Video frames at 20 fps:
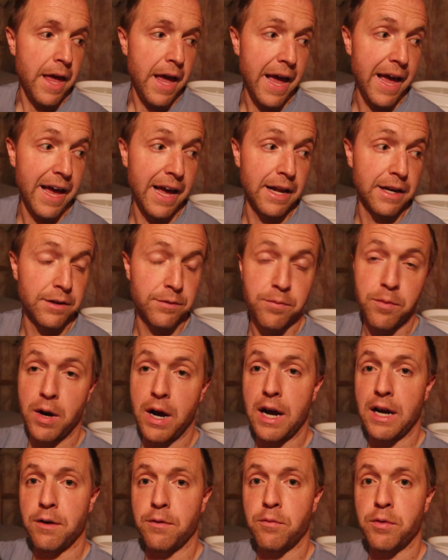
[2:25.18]
And
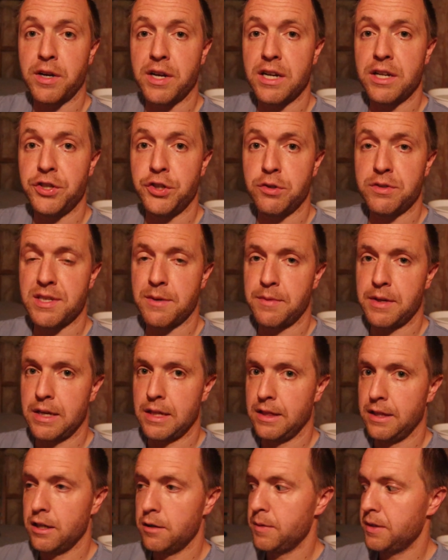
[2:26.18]
we're going to do something
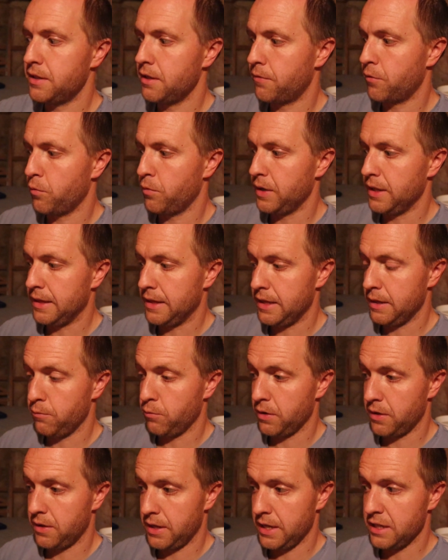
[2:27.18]
a little bit different
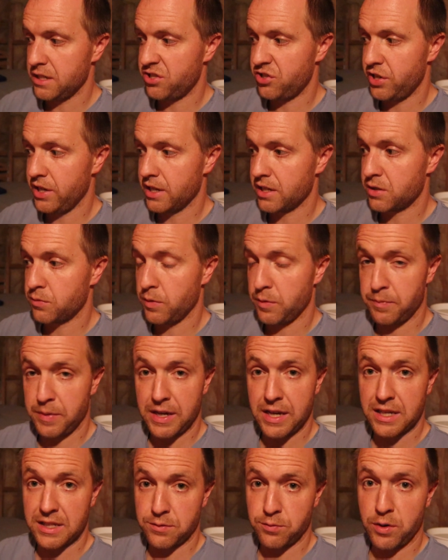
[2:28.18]
with these chicks
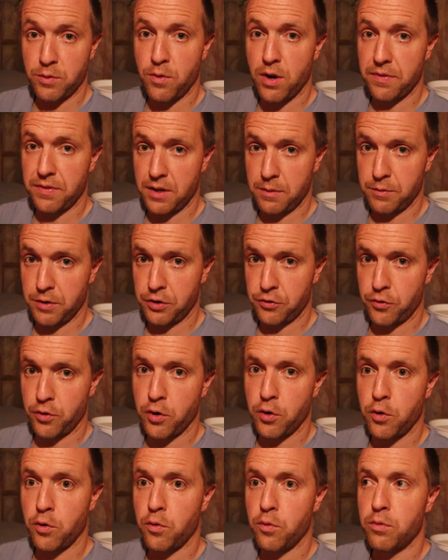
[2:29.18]
because we want them to
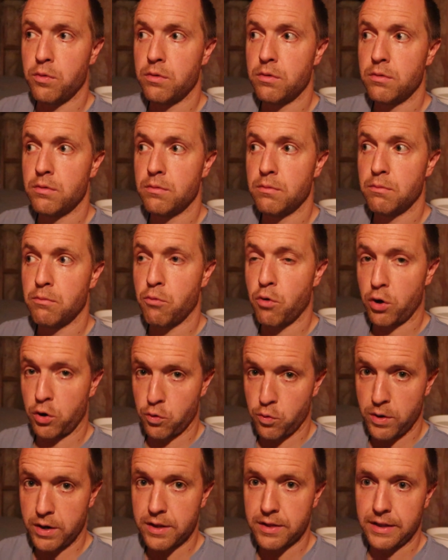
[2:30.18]
grow more
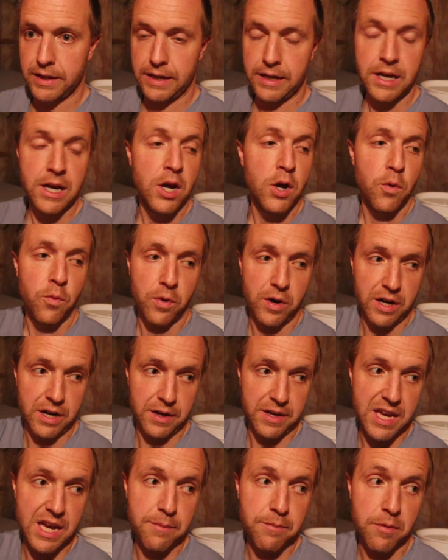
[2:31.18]
quickly. We're
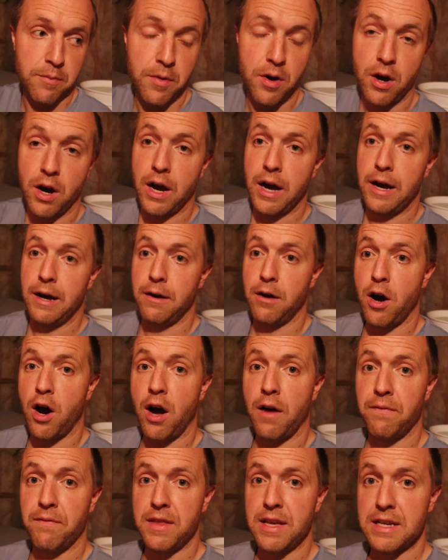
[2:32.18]
going to keep them
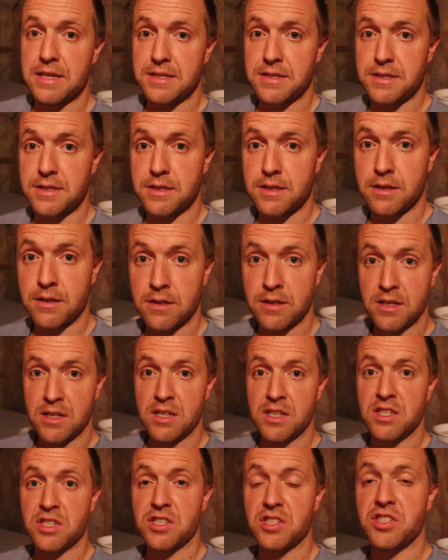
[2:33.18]
on this
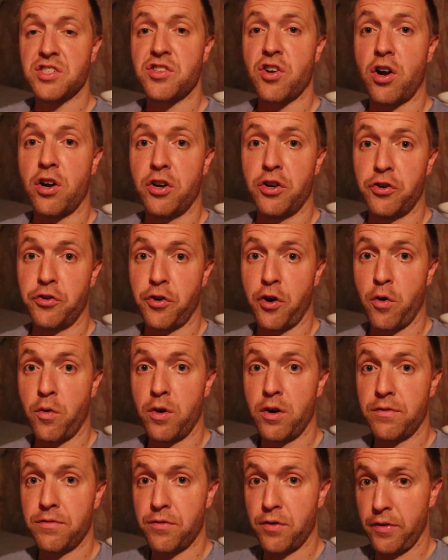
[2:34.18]
starter
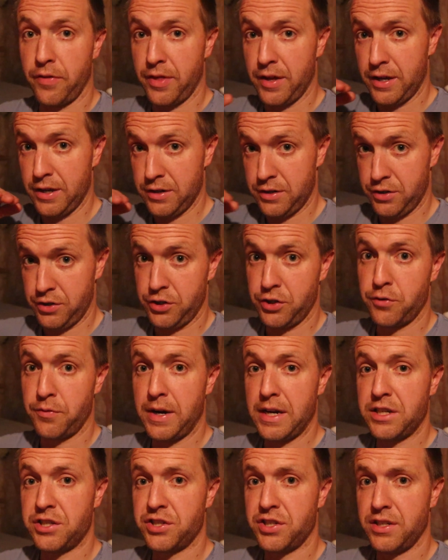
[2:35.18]
grower for the
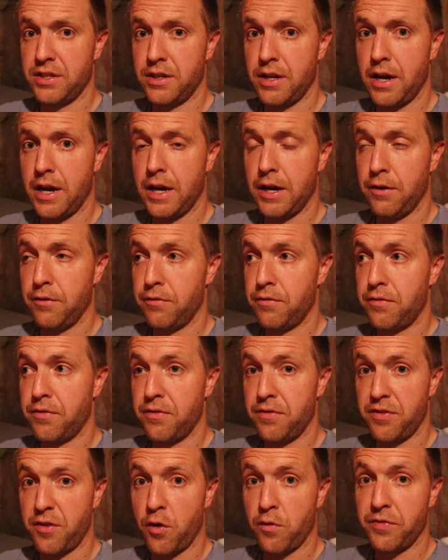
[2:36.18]
duration
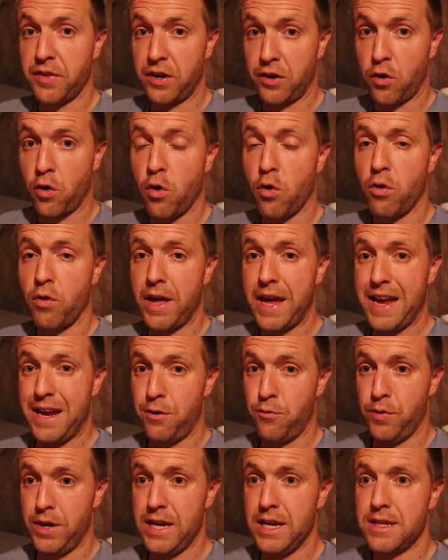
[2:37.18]
of their whole
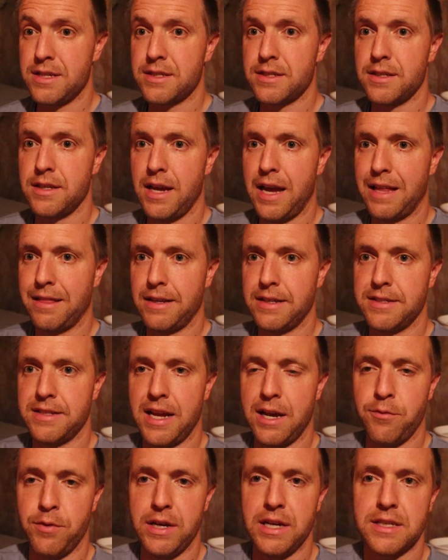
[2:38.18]
8 weeks, at least
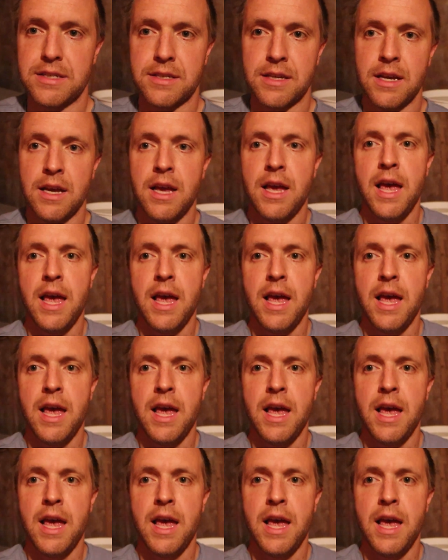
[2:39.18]
8 weeks.